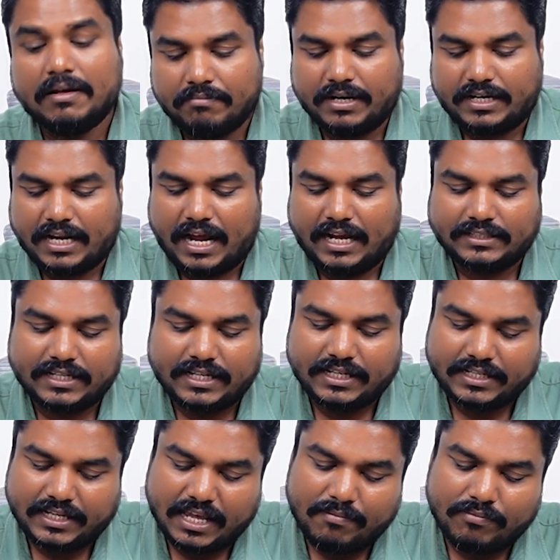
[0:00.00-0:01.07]
But as
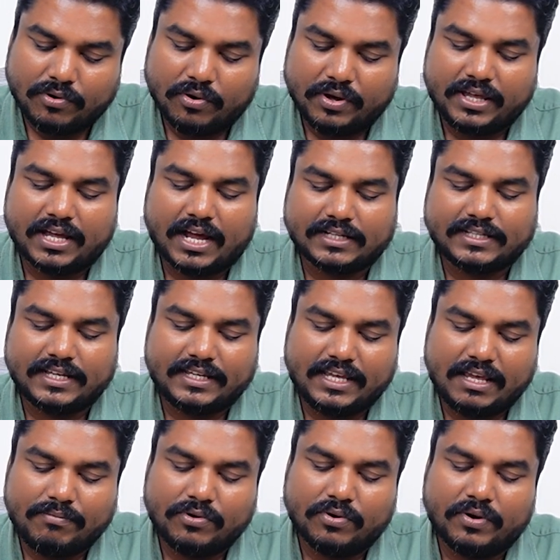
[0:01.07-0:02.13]
I keep
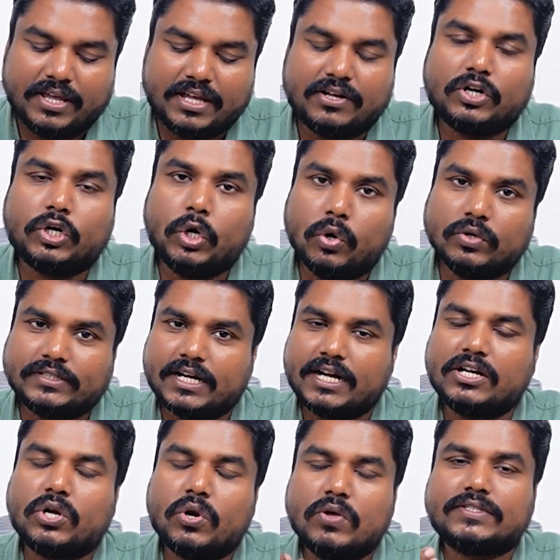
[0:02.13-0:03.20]
going closer
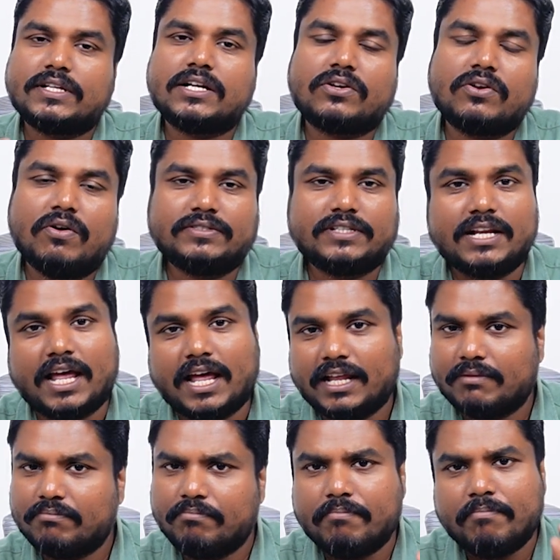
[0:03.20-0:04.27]
and closer and closer,
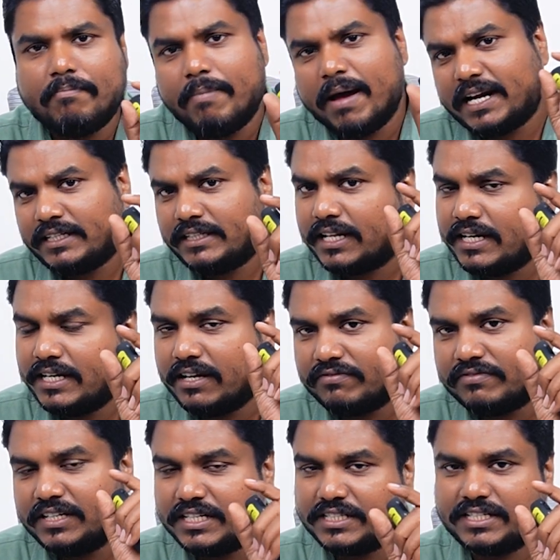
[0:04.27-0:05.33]
better
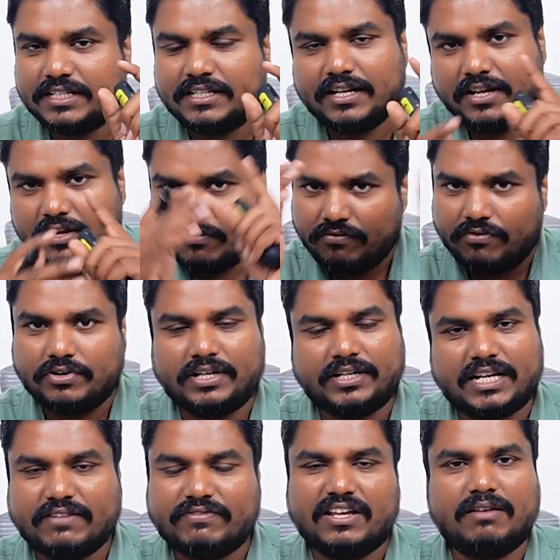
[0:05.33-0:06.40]
definition
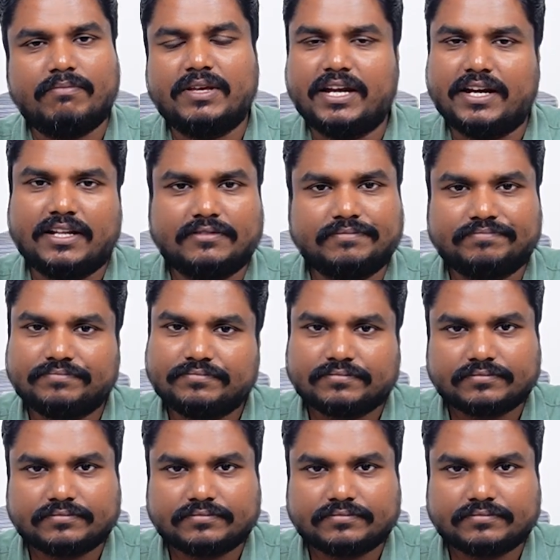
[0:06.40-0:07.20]
photograph I will be getting.